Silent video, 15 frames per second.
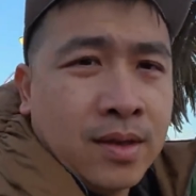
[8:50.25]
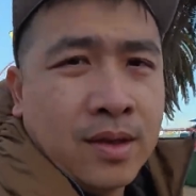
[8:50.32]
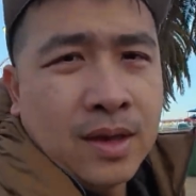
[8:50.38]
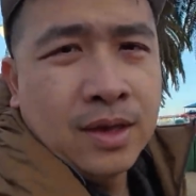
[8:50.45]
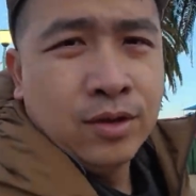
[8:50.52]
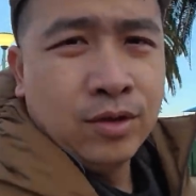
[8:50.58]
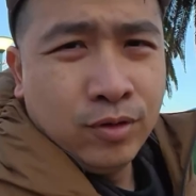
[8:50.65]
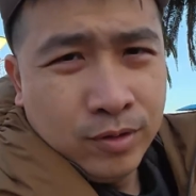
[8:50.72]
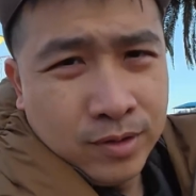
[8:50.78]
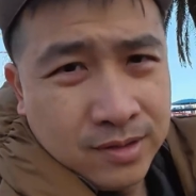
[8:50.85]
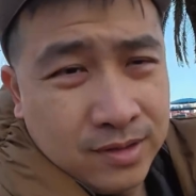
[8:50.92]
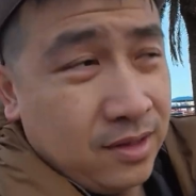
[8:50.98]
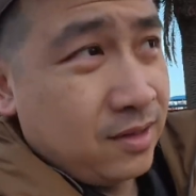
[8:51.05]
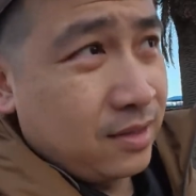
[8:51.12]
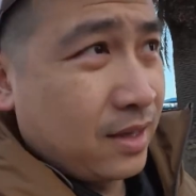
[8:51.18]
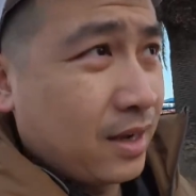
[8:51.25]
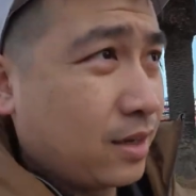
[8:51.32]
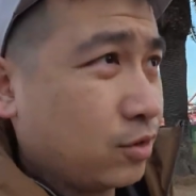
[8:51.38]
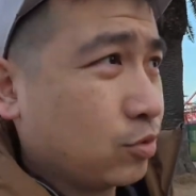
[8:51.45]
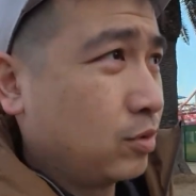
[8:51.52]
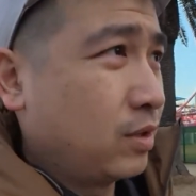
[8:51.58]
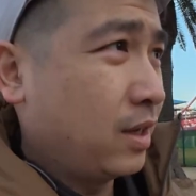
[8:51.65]
I don't know, is it
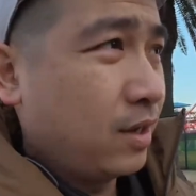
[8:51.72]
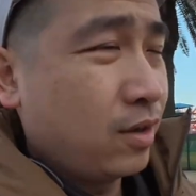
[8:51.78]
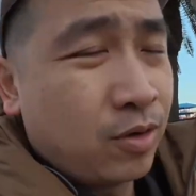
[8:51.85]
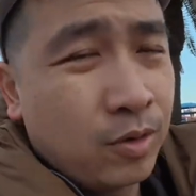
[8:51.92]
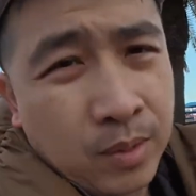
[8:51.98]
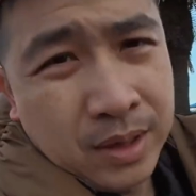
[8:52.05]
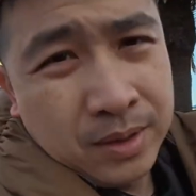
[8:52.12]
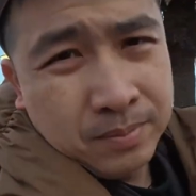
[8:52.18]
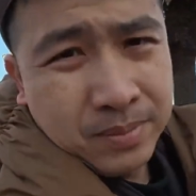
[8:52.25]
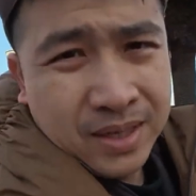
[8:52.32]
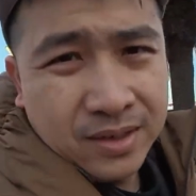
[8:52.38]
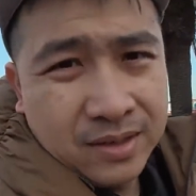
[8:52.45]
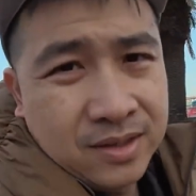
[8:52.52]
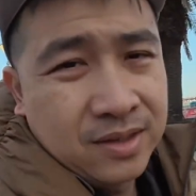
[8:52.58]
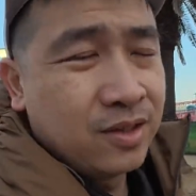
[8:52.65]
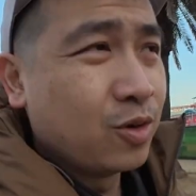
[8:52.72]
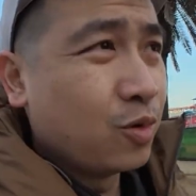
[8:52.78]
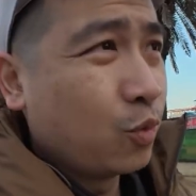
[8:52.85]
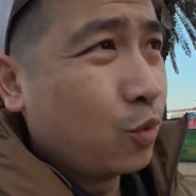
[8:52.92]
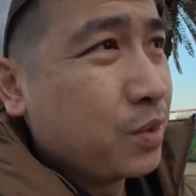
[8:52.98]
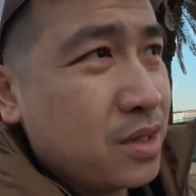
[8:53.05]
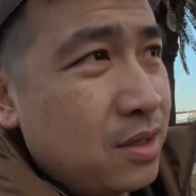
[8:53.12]
like today or what, but the
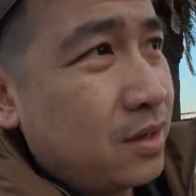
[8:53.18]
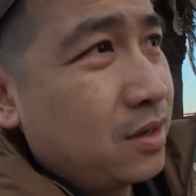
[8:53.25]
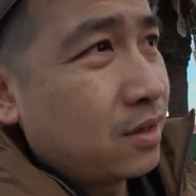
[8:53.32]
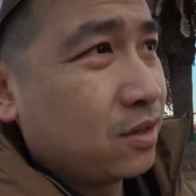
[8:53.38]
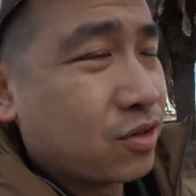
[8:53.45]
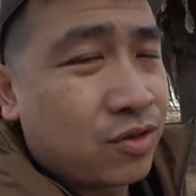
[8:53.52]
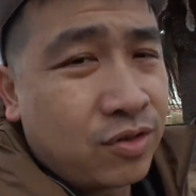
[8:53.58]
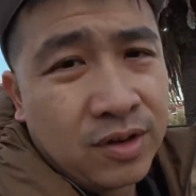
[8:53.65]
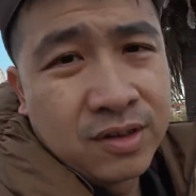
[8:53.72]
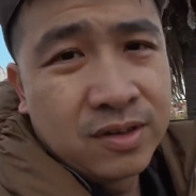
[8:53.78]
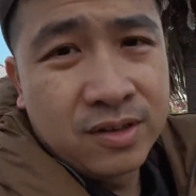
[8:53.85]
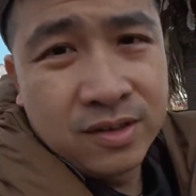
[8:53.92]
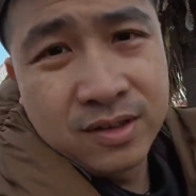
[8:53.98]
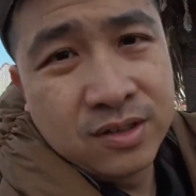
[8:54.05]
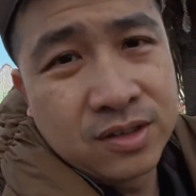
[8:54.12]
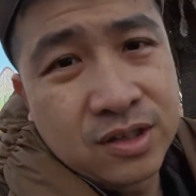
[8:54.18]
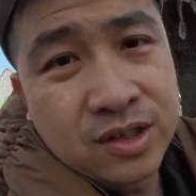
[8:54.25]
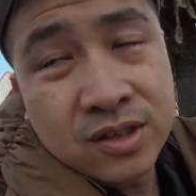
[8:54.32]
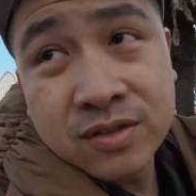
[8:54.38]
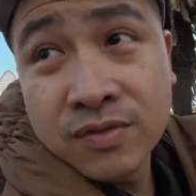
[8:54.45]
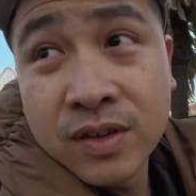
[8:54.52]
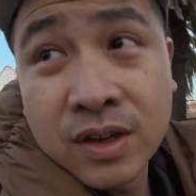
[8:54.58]
wind here is crazy. It's
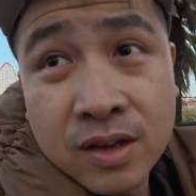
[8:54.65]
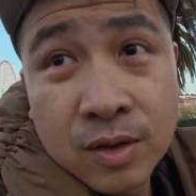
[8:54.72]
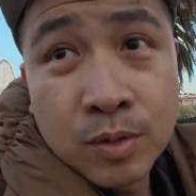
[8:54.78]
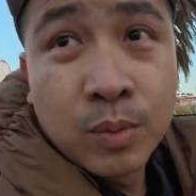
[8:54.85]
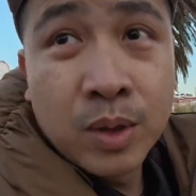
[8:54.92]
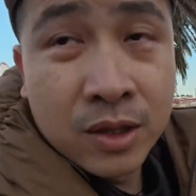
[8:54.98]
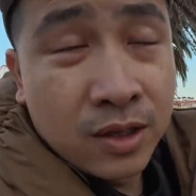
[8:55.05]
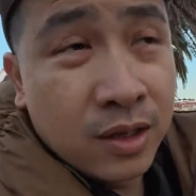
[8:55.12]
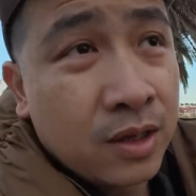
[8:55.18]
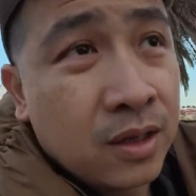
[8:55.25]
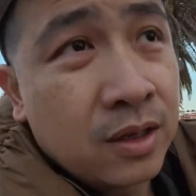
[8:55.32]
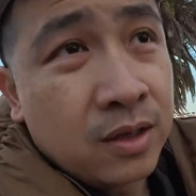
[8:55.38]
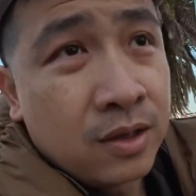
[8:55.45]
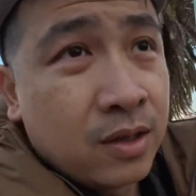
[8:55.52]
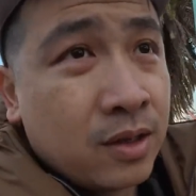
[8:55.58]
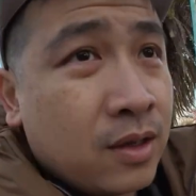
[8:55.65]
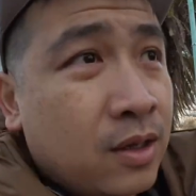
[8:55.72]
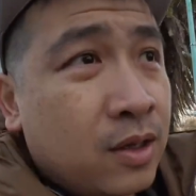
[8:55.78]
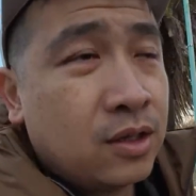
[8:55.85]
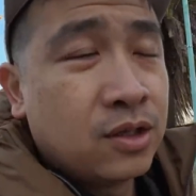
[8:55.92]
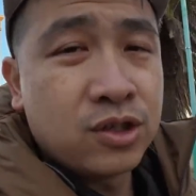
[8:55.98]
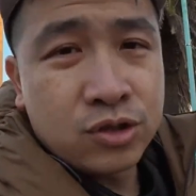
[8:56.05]
just windy.
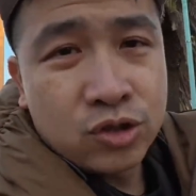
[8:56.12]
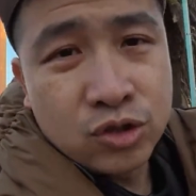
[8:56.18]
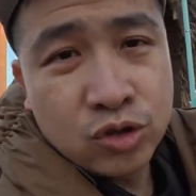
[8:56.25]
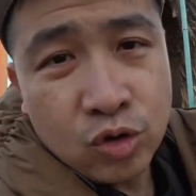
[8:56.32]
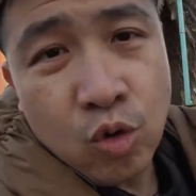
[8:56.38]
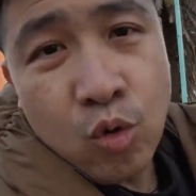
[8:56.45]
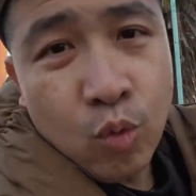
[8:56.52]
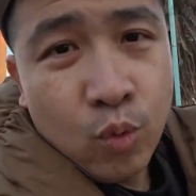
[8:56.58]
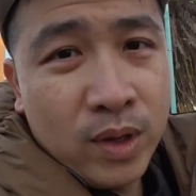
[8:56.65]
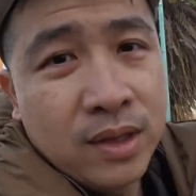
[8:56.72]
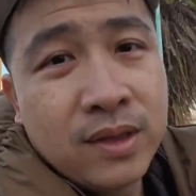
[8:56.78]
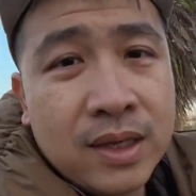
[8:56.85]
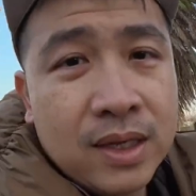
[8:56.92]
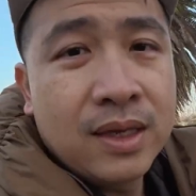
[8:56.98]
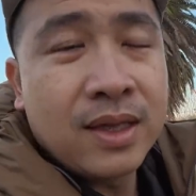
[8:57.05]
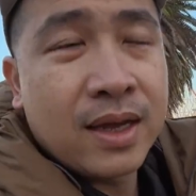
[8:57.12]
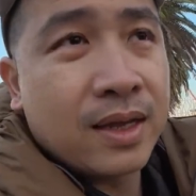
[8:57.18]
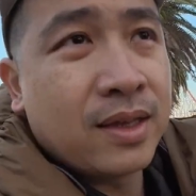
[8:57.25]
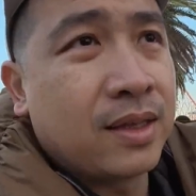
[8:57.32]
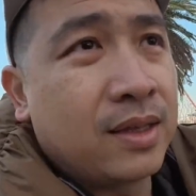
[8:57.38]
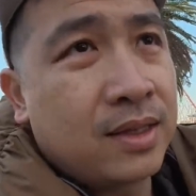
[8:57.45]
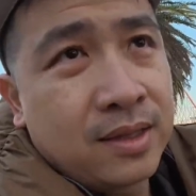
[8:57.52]
It's just so windy
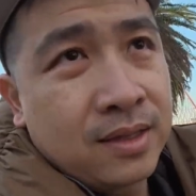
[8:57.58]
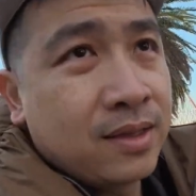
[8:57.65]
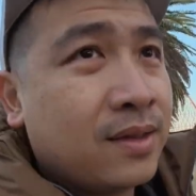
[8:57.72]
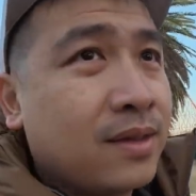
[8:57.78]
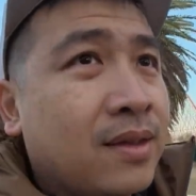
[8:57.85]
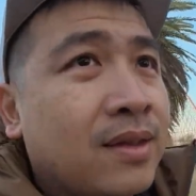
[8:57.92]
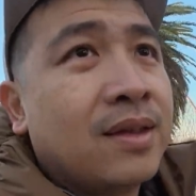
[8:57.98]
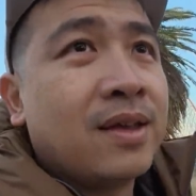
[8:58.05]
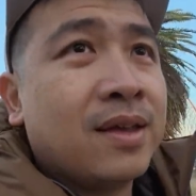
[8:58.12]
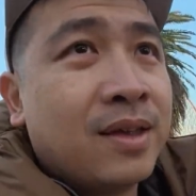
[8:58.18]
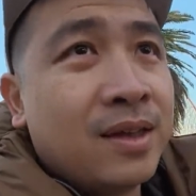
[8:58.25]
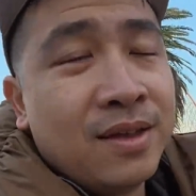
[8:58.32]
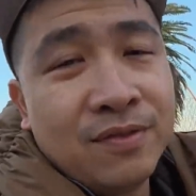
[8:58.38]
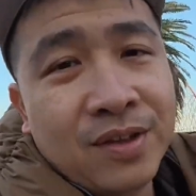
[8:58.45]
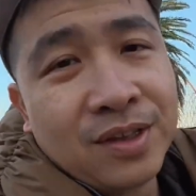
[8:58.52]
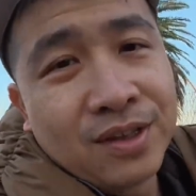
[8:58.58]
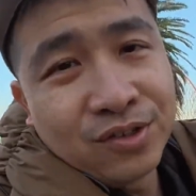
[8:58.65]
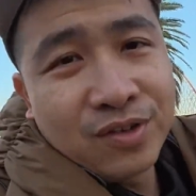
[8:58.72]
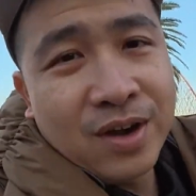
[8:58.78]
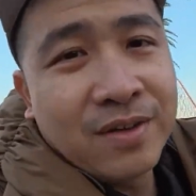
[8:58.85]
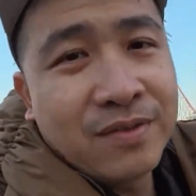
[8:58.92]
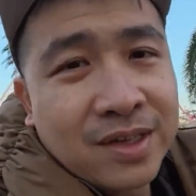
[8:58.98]
that even the
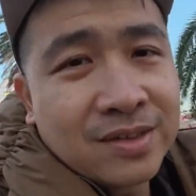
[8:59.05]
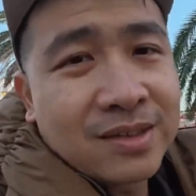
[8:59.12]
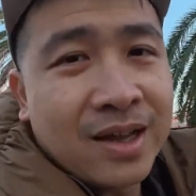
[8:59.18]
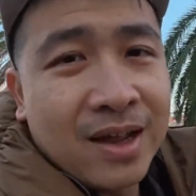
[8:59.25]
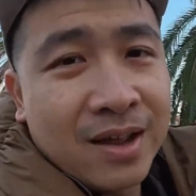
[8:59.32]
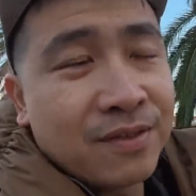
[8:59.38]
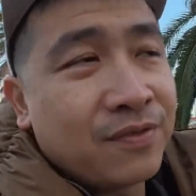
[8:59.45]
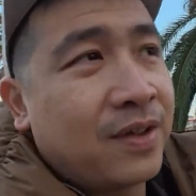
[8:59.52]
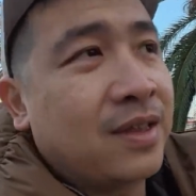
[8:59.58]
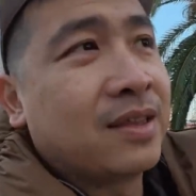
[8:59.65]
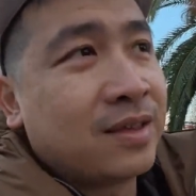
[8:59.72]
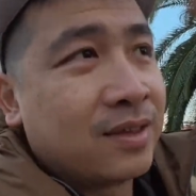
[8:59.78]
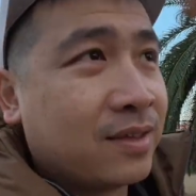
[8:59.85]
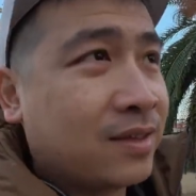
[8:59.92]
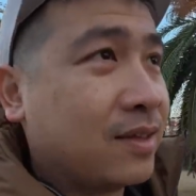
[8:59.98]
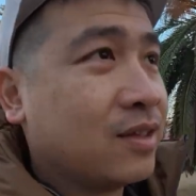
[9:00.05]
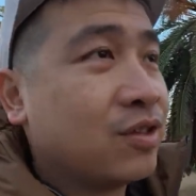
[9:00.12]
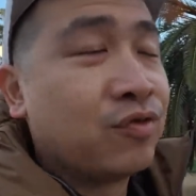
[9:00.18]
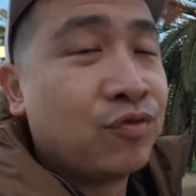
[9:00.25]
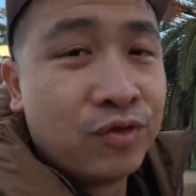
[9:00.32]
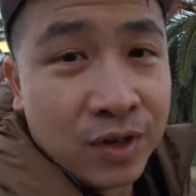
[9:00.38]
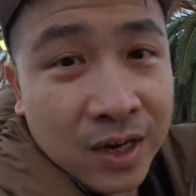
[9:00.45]
driving is tough, and
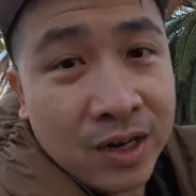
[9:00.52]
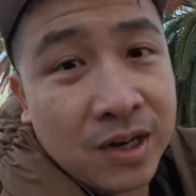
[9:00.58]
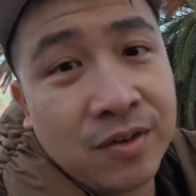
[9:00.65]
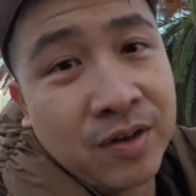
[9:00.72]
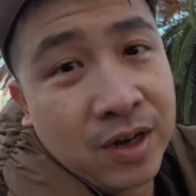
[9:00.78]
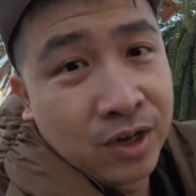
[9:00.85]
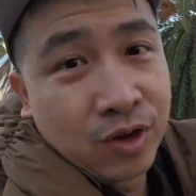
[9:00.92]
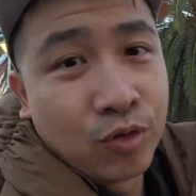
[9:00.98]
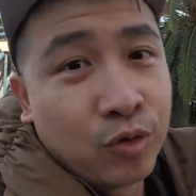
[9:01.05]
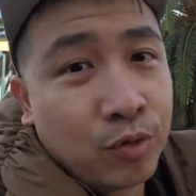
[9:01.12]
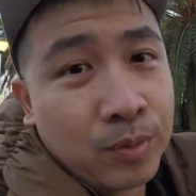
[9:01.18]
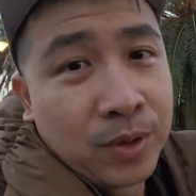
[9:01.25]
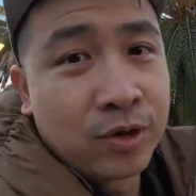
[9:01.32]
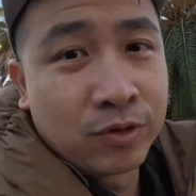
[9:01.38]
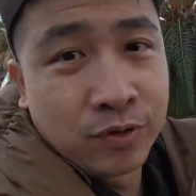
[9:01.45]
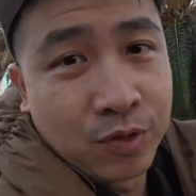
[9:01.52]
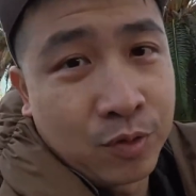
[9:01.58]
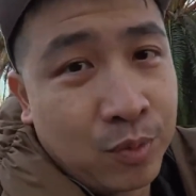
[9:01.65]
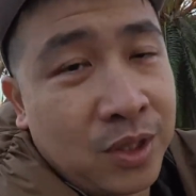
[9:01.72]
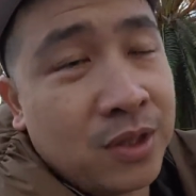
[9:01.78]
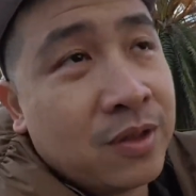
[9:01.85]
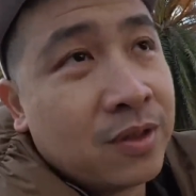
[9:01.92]
it's really, really cold because of the
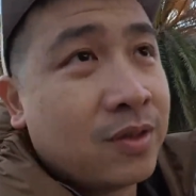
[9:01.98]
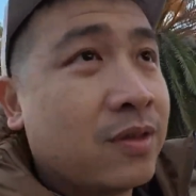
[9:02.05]
wind.